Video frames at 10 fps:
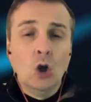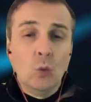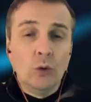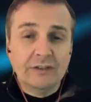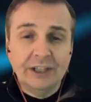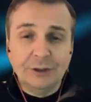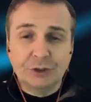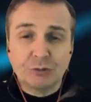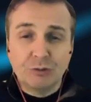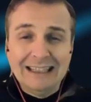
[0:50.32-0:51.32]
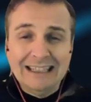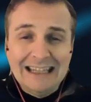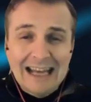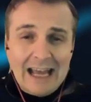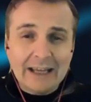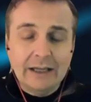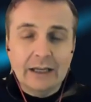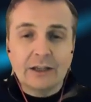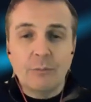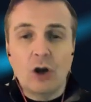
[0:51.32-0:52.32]
one of the things which is really lacking
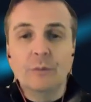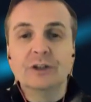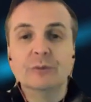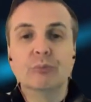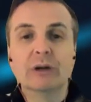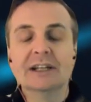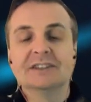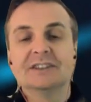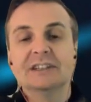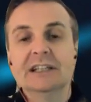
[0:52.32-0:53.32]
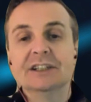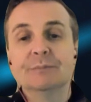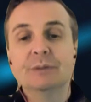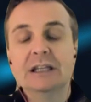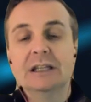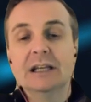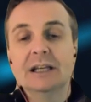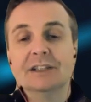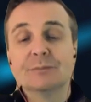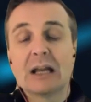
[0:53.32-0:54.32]
at the moment in Blitz is
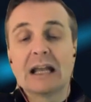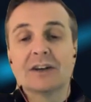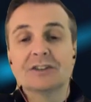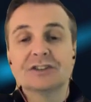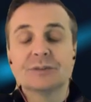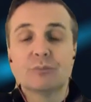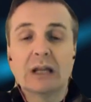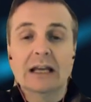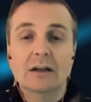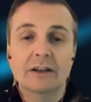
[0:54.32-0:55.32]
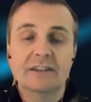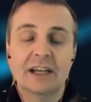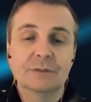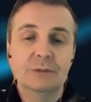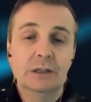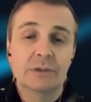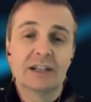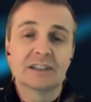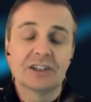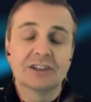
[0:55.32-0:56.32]
players playing light tanks and medium
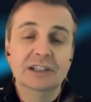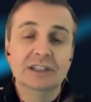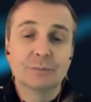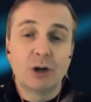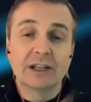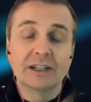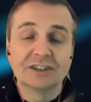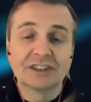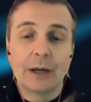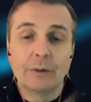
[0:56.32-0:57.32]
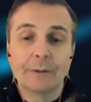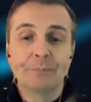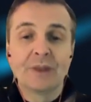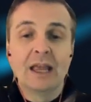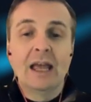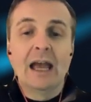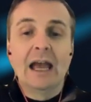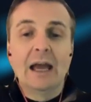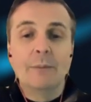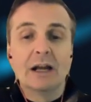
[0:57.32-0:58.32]
tanks actually spotting and scouting.
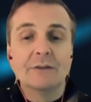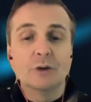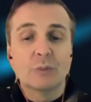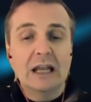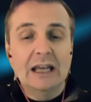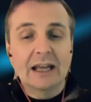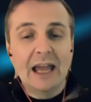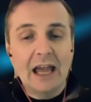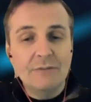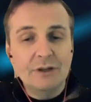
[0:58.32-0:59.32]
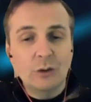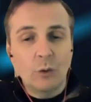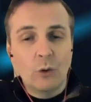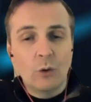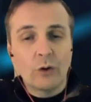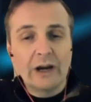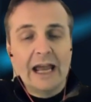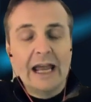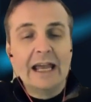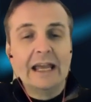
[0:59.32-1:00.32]
And if you're playing a heavy or
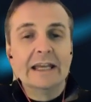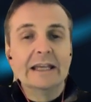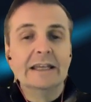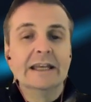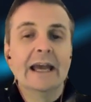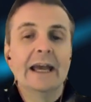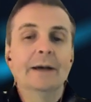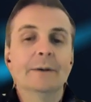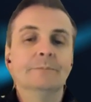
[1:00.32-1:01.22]
a